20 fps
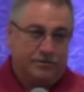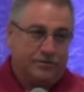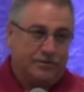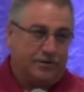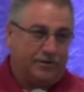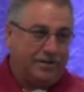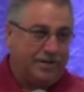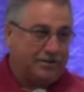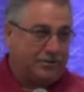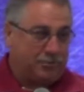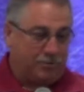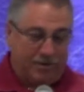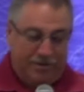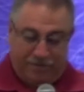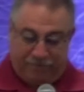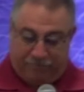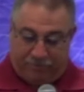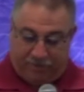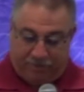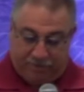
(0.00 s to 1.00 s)
So let's
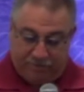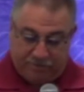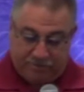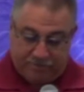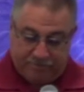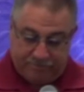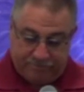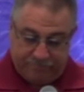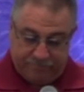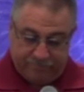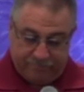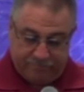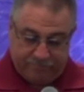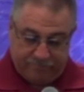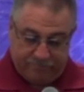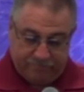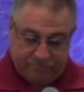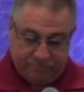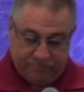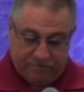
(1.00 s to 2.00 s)
read a verse
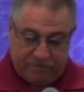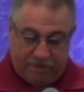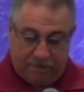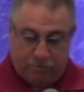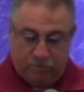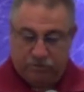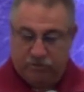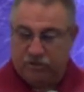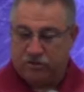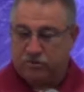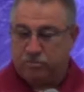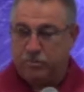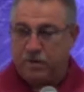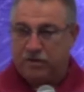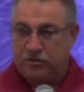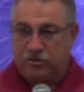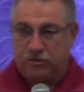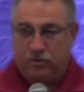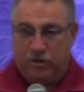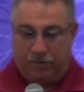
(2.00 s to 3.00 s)
that will just
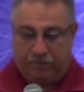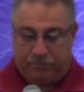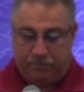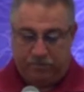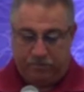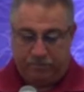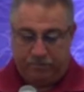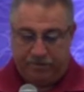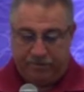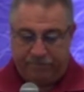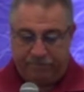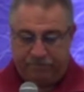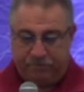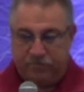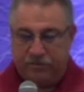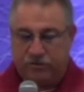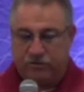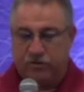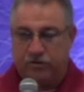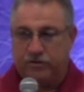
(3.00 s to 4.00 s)
mess you up a little bit.
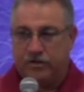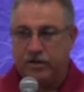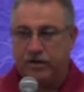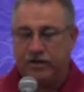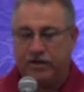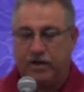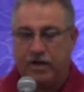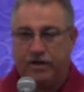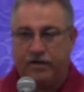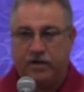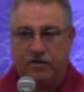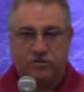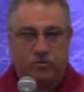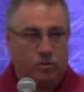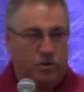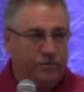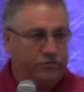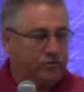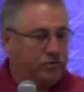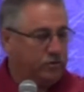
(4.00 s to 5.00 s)
It's okay. God
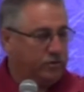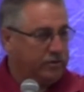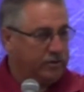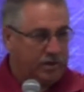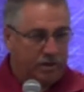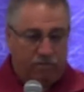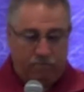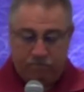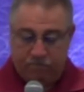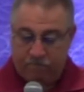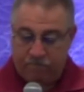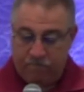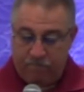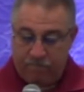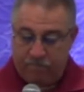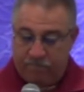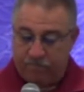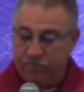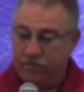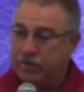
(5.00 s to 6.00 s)
has a way of doing that.
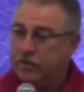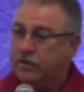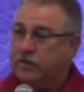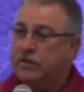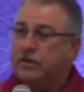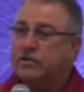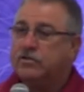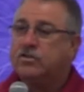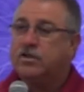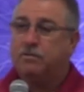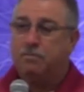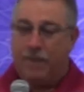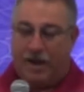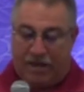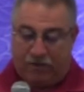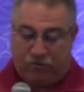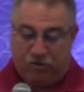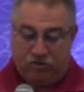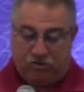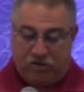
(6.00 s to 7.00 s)
It's in
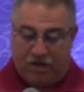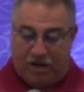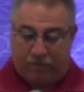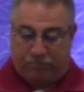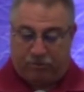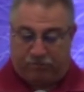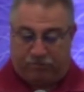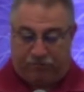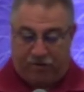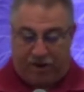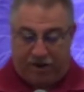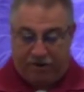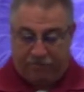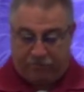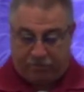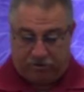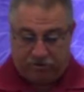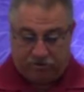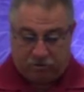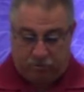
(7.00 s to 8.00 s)
Matthew chapter
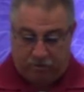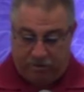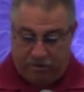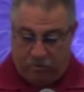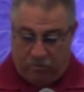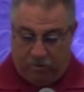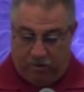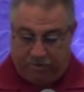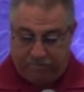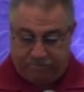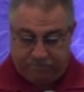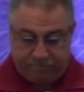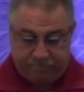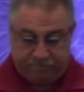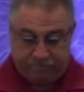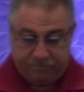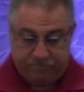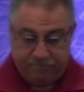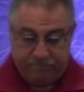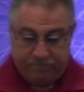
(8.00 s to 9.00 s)
5, verse 21.
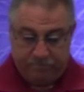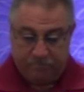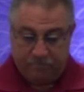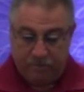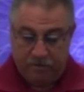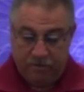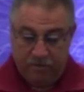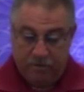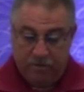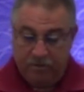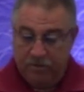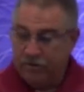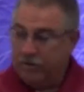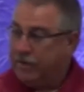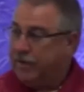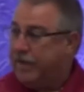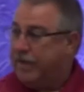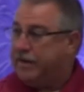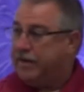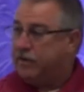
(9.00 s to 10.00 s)

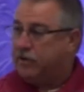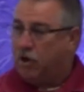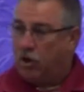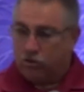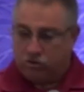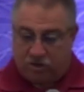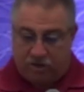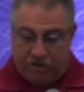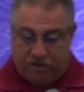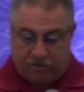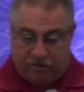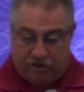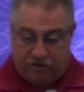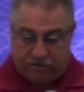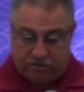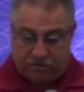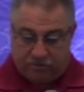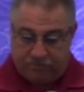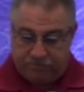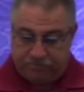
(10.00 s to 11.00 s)
And it goes like
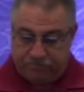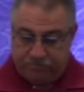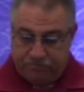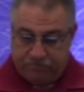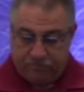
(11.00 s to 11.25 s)
this.